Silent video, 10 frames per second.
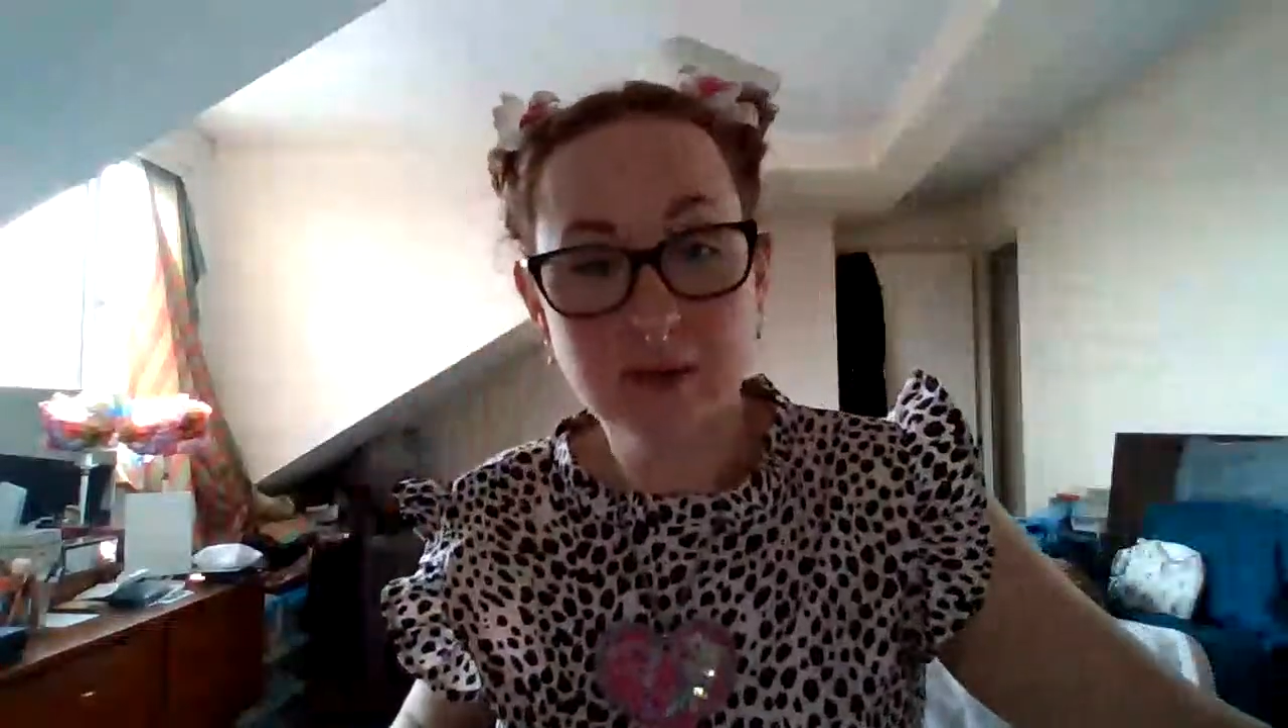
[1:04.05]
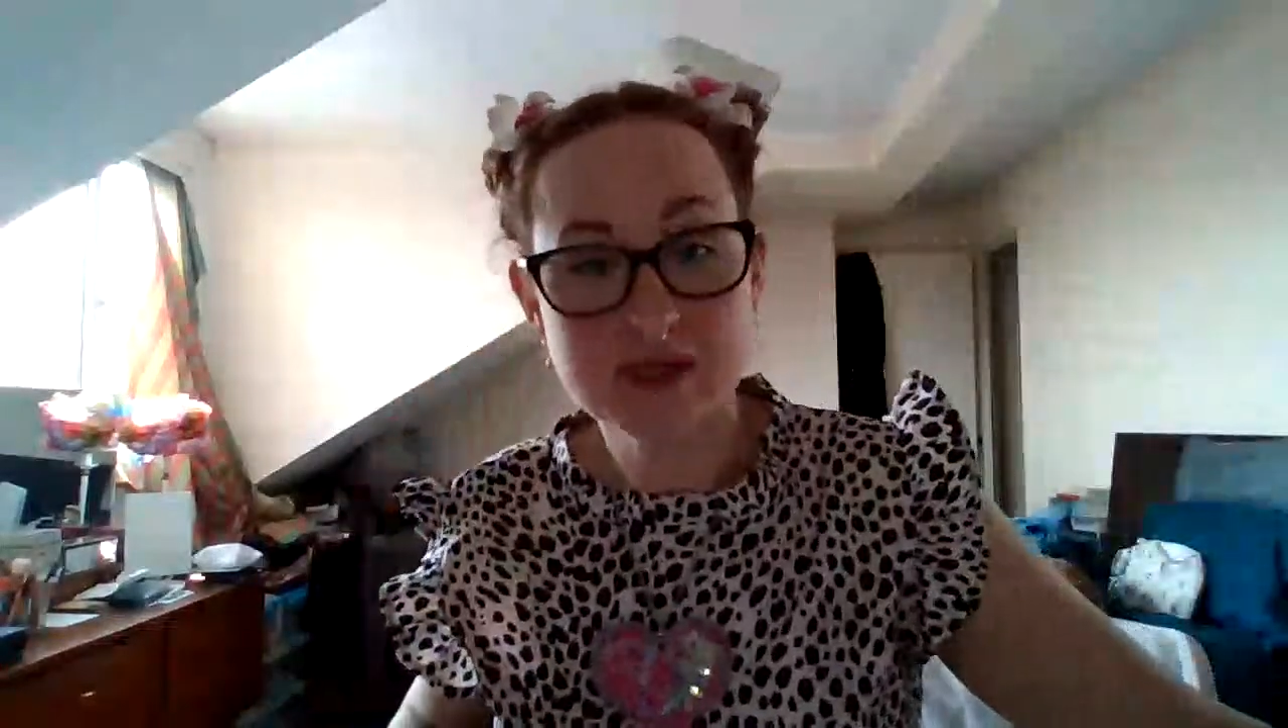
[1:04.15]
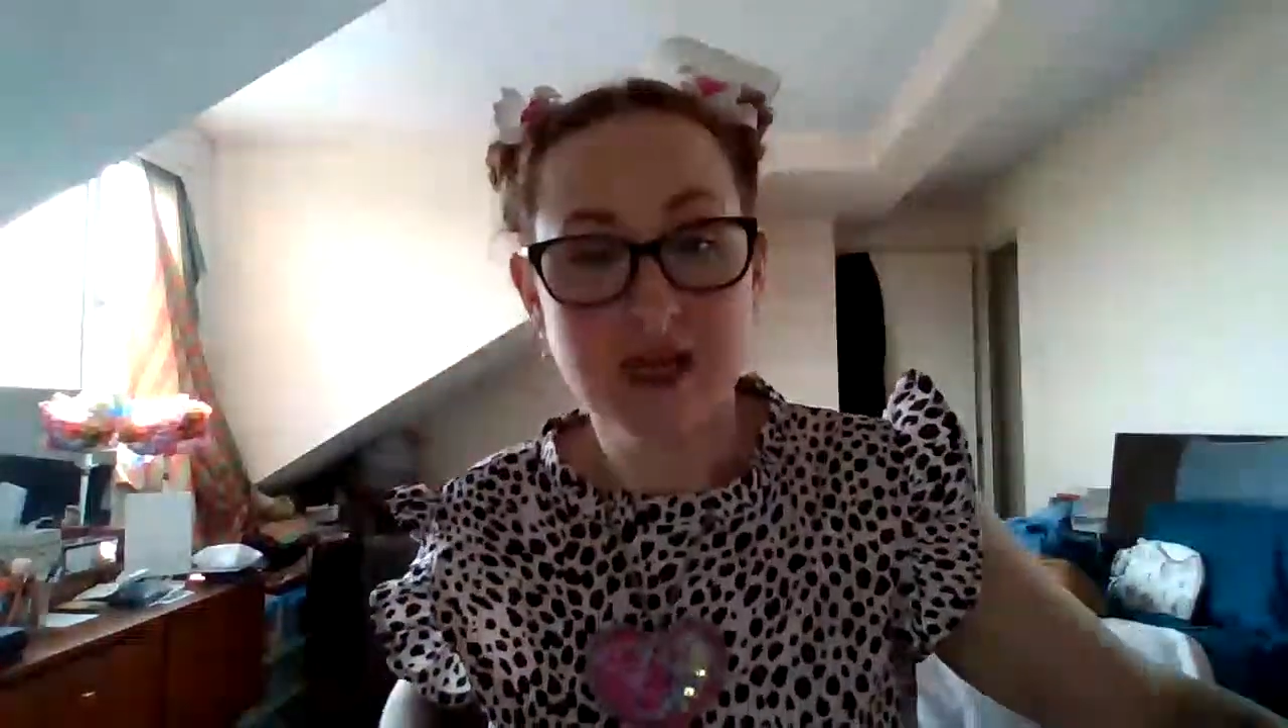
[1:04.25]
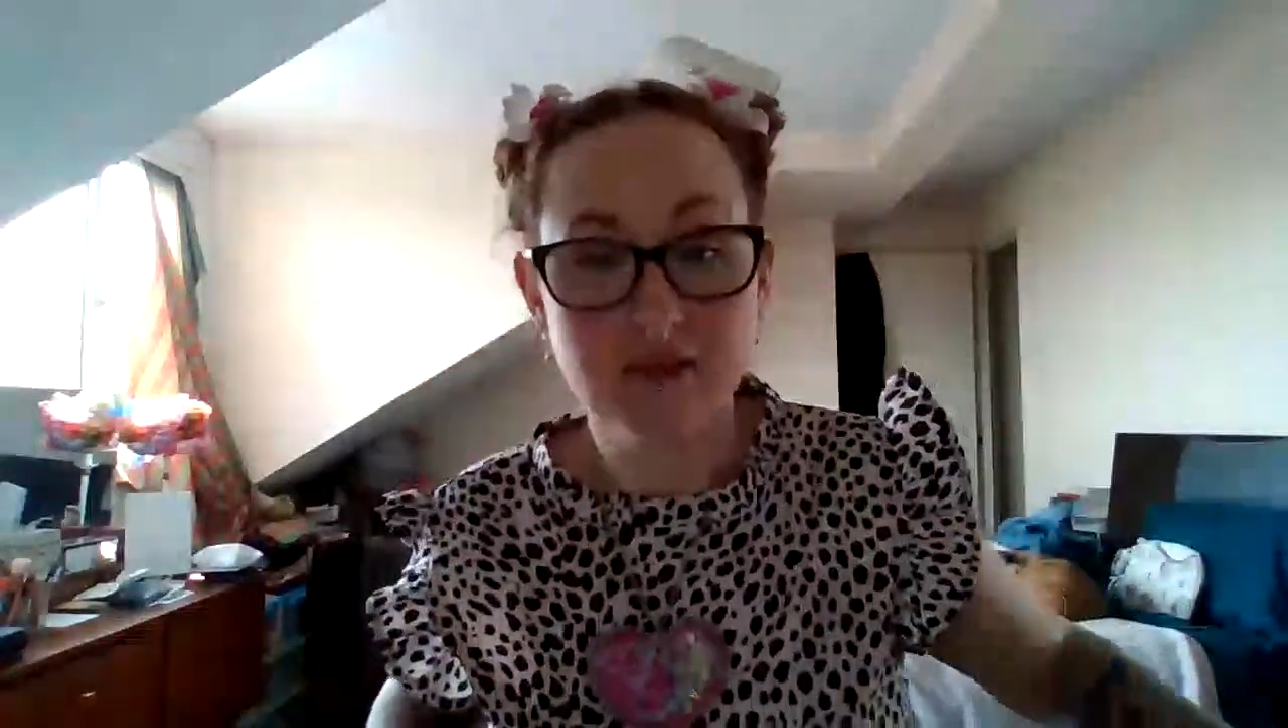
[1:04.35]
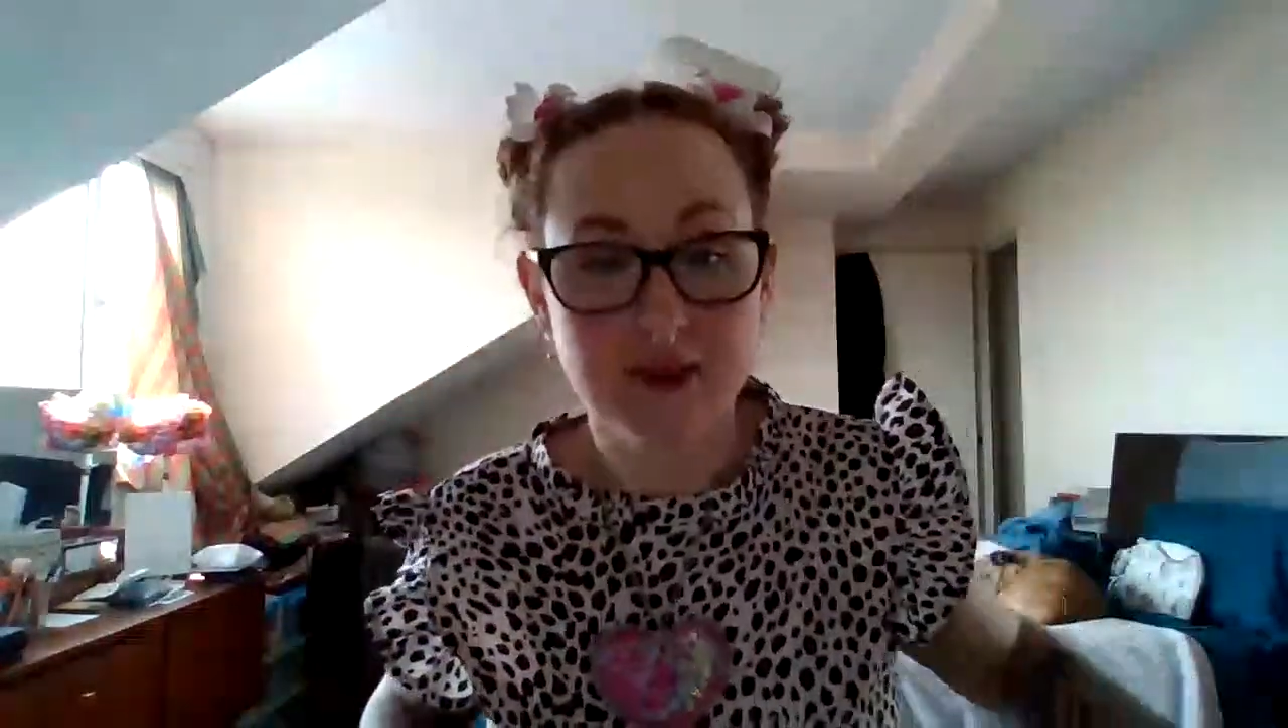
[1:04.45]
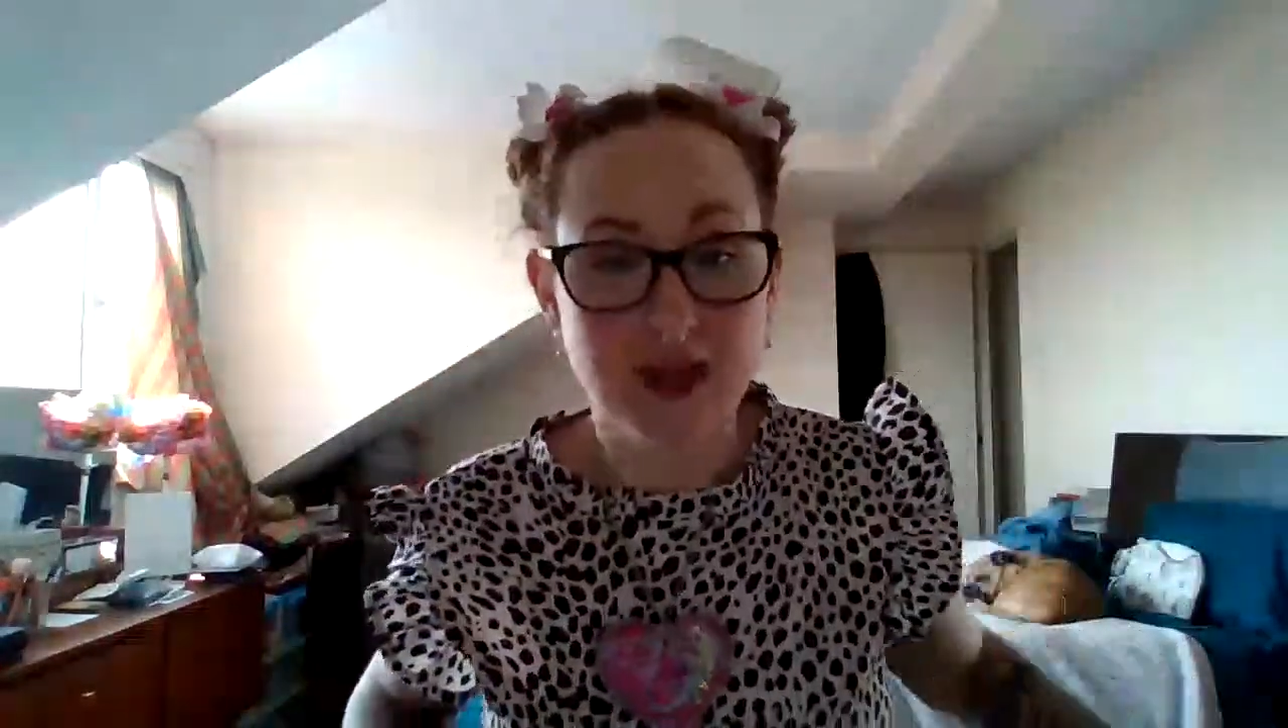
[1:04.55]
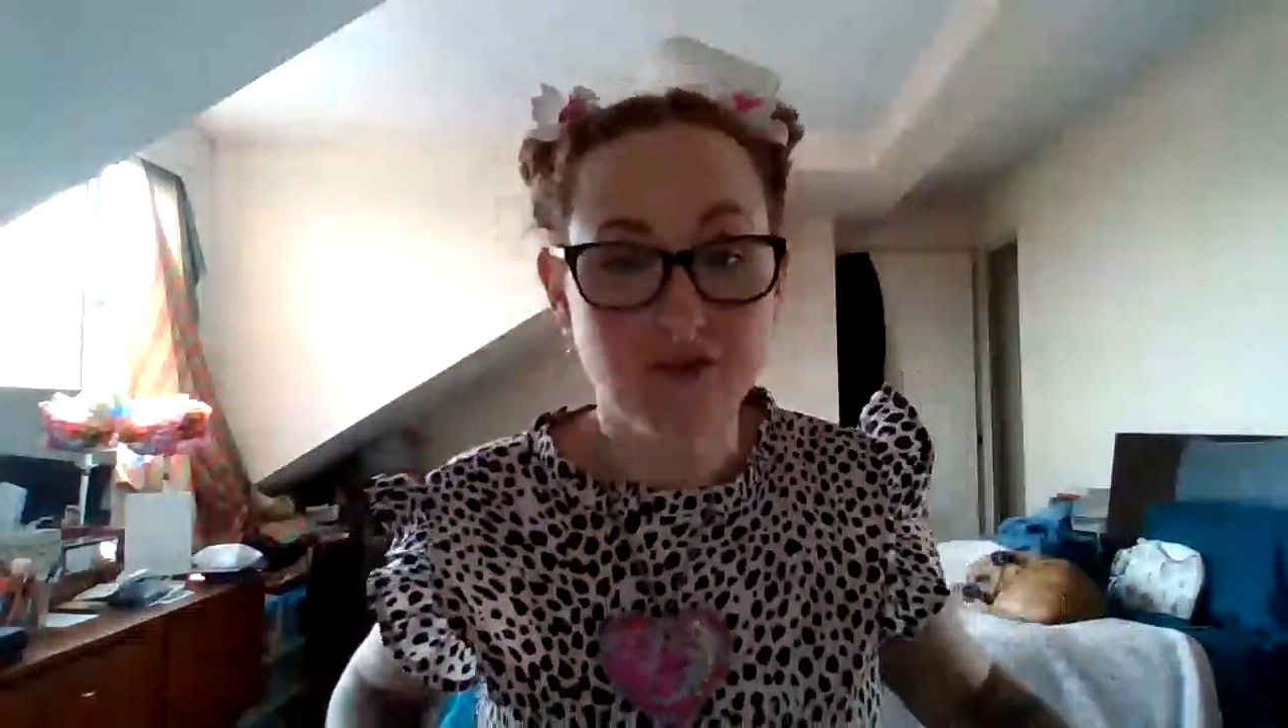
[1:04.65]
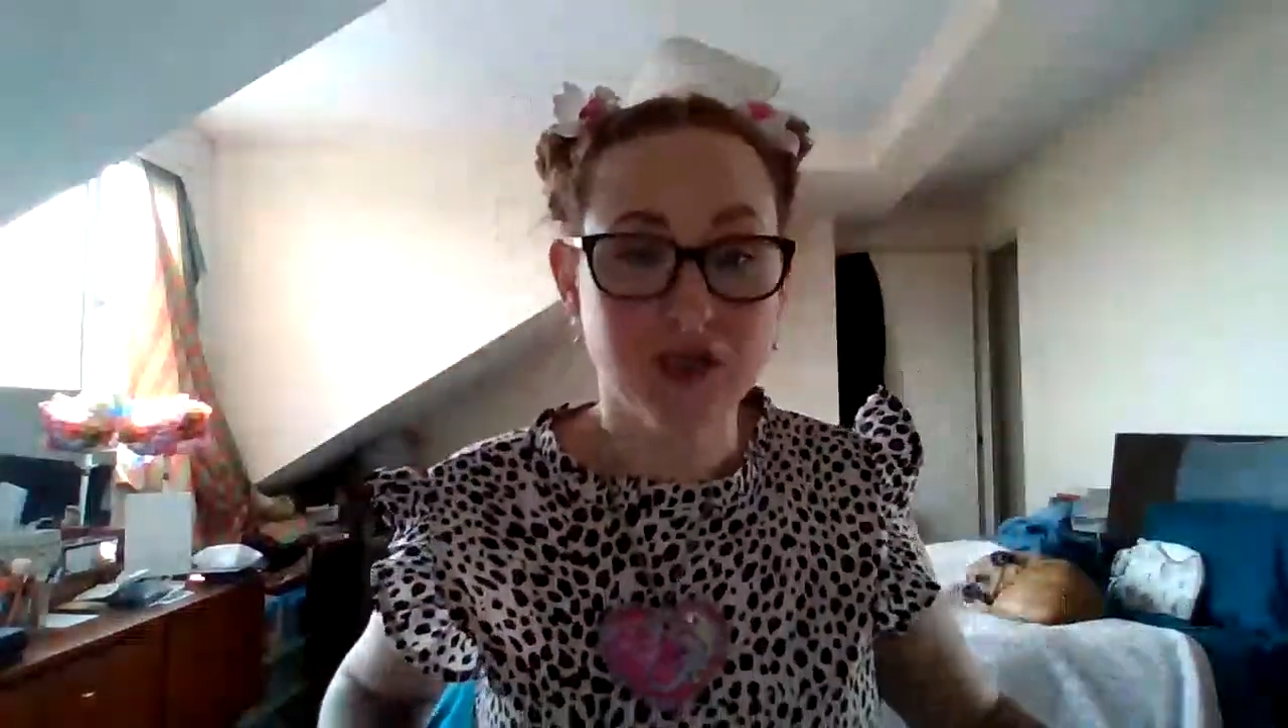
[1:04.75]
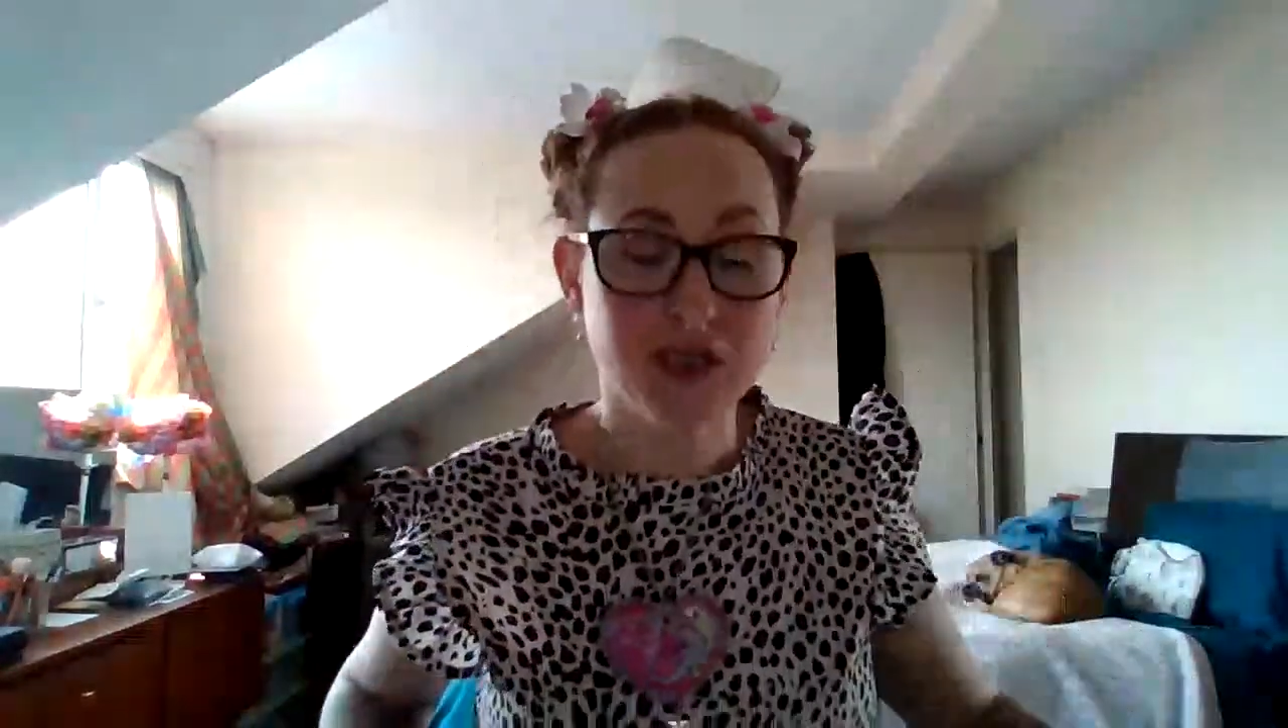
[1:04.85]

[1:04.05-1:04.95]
I'm saving that for